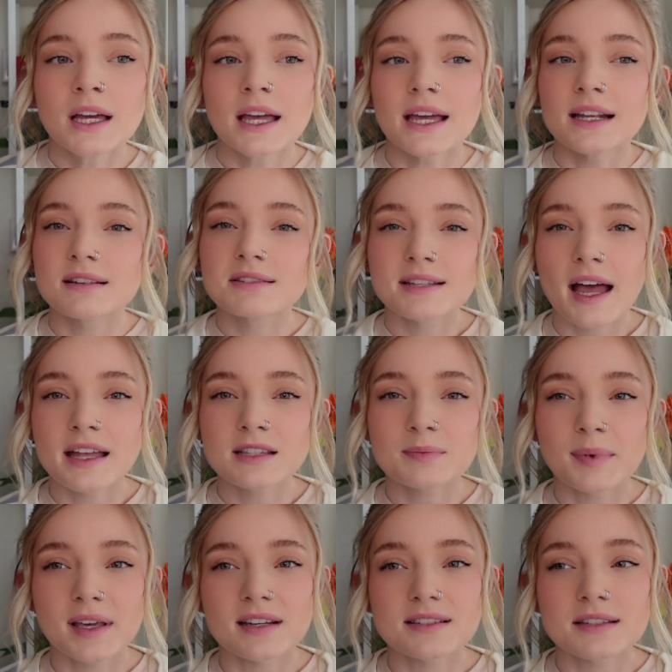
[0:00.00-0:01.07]
in a sense
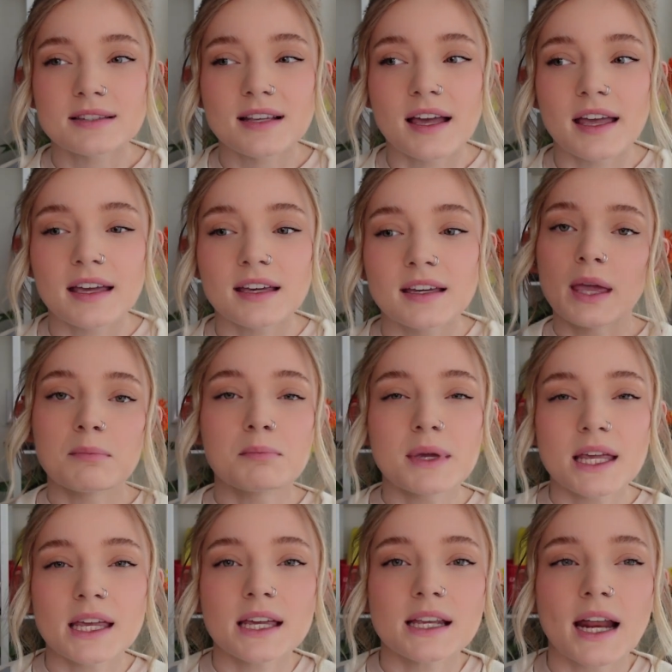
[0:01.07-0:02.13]
because it's like they
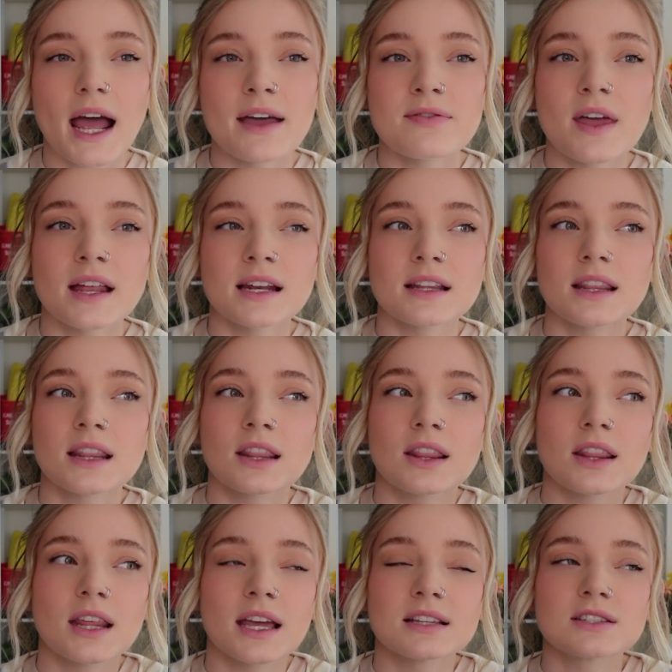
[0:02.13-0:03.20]
meet and then it,
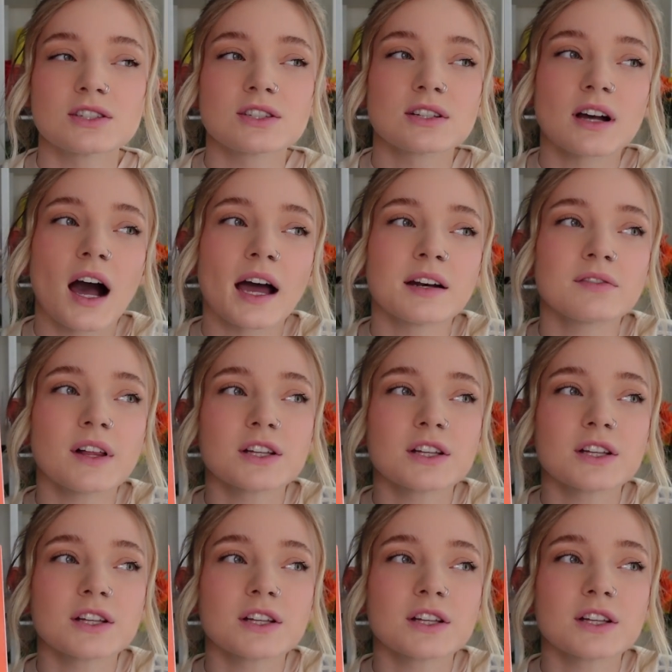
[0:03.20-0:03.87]
it's kind of